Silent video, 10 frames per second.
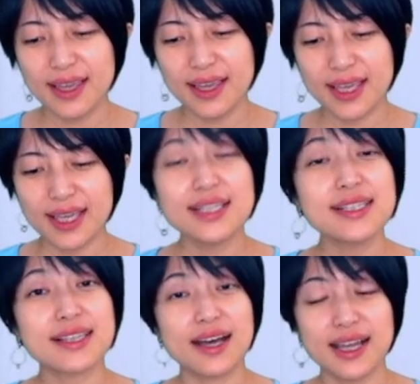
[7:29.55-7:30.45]

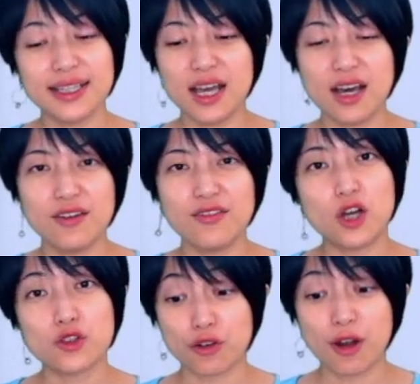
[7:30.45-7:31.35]
inside of
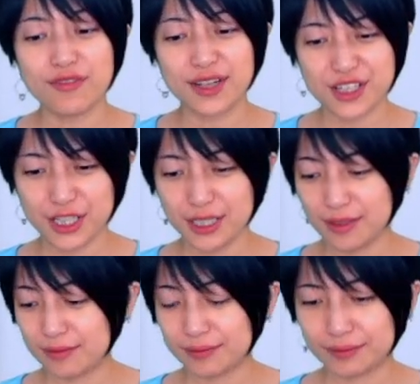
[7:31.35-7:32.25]
our draw function.
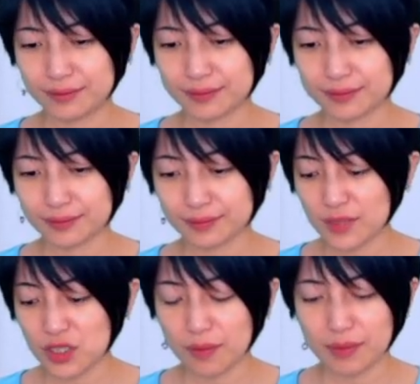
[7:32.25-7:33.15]

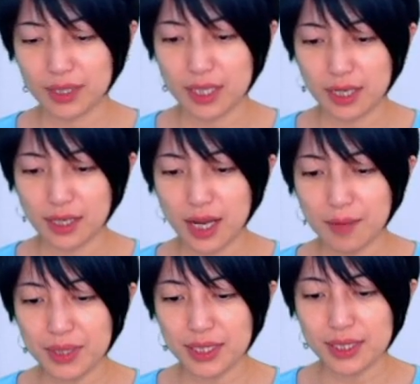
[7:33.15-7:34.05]
So I'm gonna
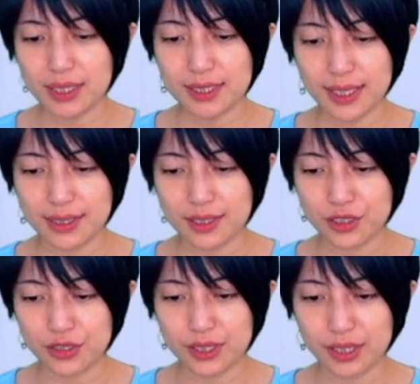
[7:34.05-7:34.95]
copy this and
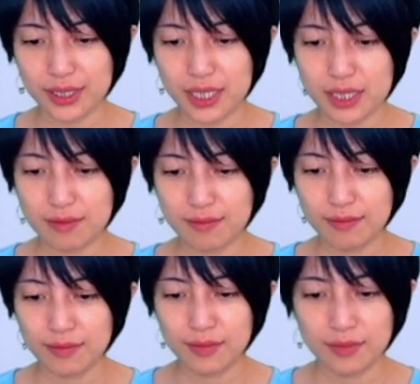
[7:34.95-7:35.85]
just delete
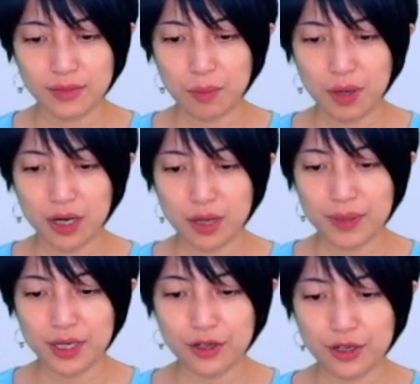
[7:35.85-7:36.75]
the part up
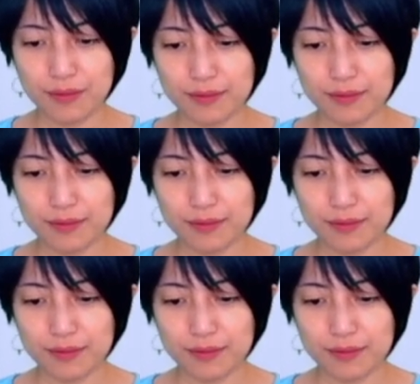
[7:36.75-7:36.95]
here.